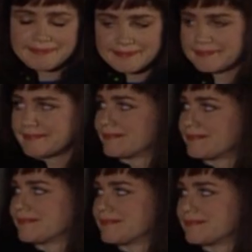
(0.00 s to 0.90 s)

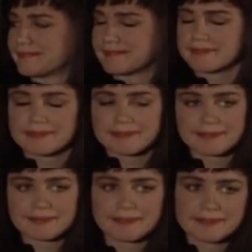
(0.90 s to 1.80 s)

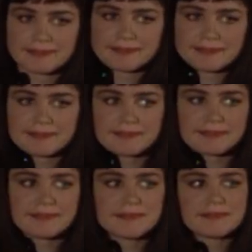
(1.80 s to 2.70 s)

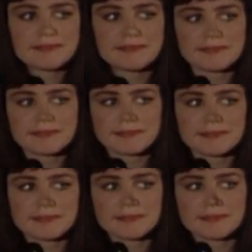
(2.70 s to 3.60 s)

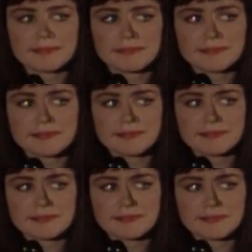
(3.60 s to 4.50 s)

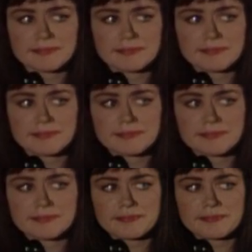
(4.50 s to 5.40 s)

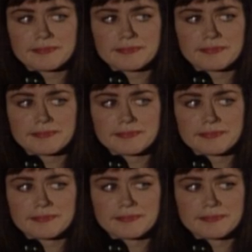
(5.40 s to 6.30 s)

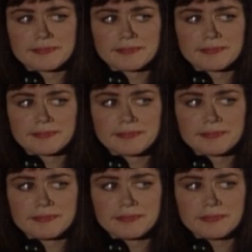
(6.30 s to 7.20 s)

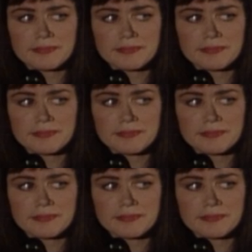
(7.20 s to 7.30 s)
The person shown says nothing.